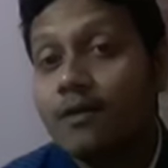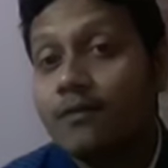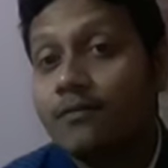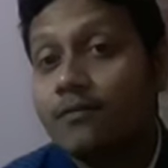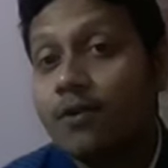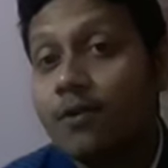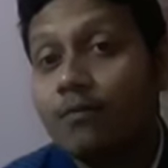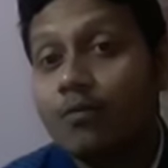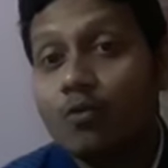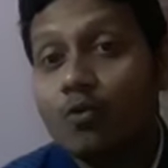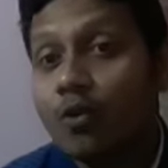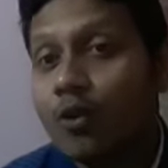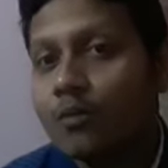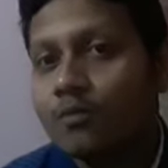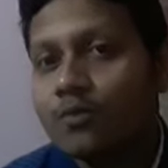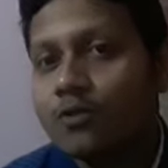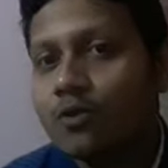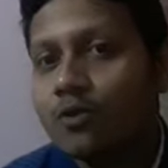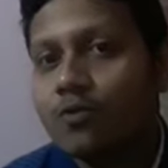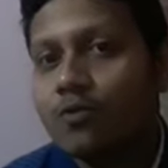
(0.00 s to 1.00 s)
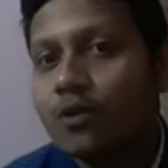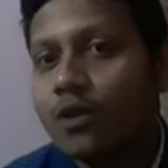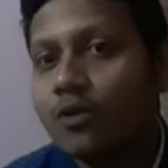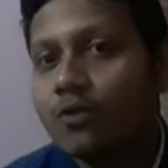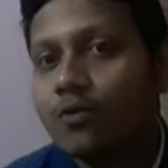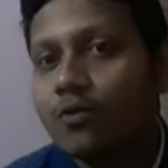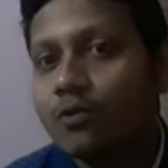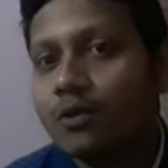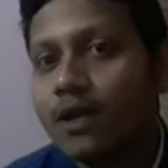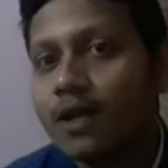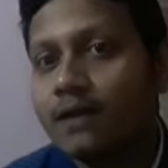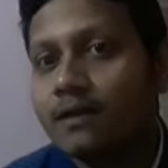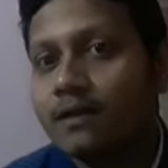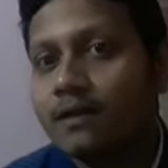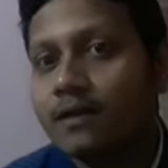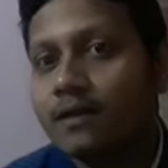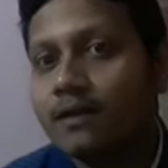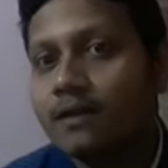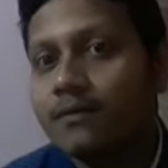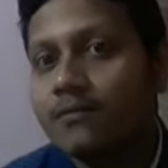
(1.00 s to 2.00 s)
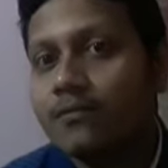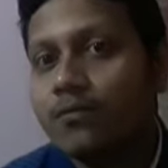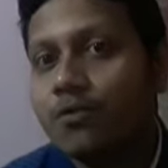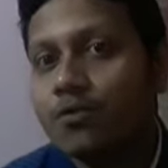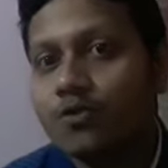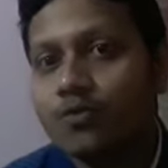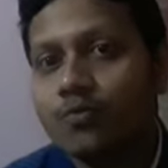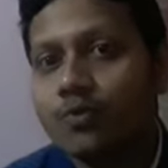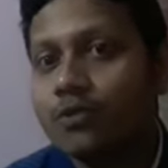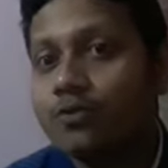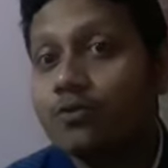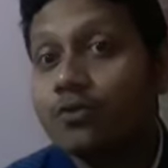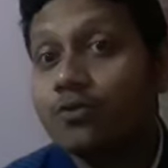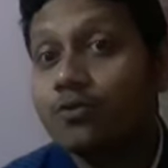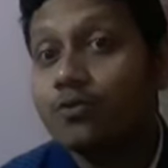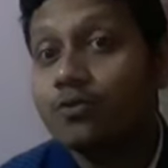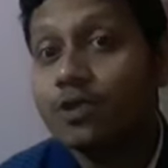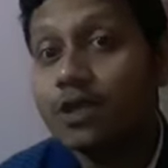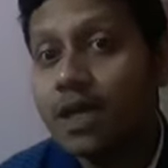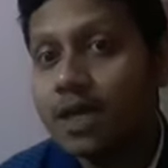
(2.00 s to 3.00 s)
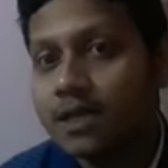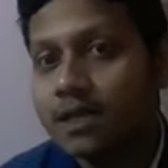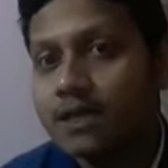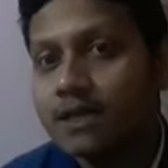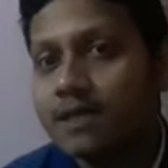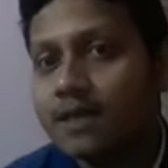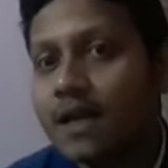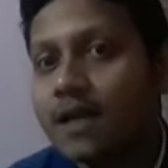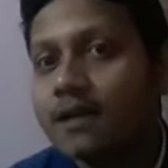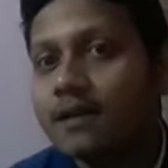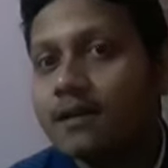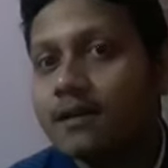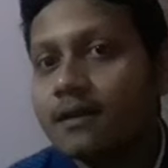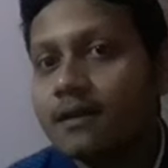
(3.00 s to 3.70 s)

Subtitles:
From Coulomb's law we know that the force between two charges are